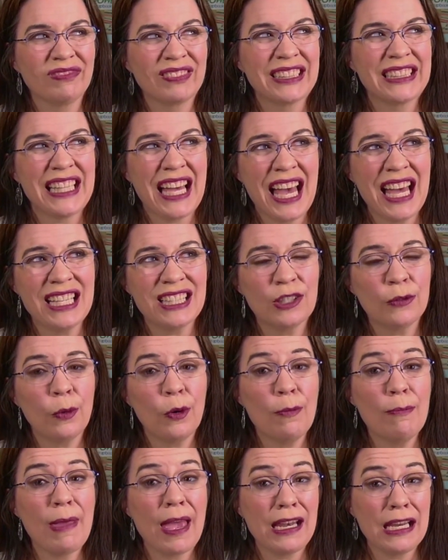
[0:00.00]
that's
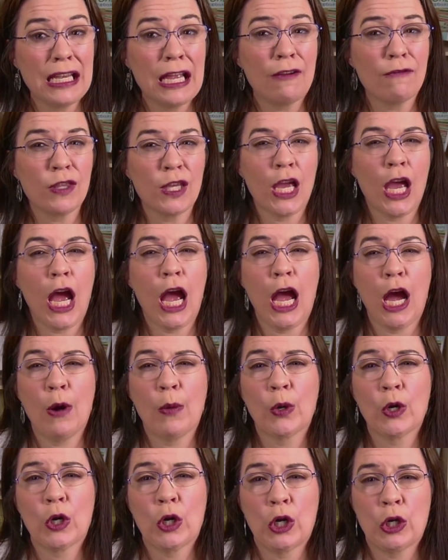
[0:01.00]
where many of the,
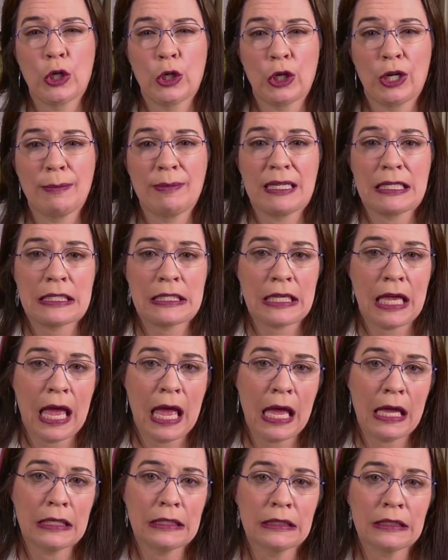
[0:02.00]
our agreements
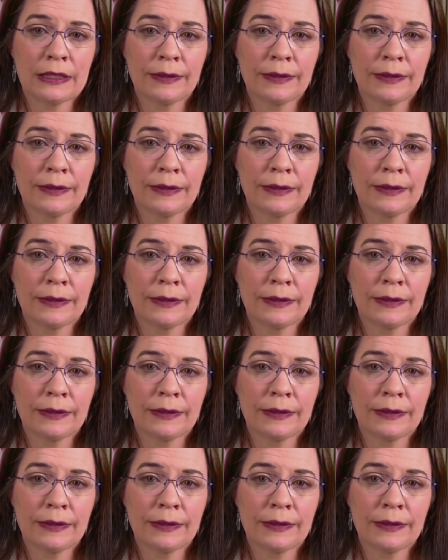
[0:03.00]
end.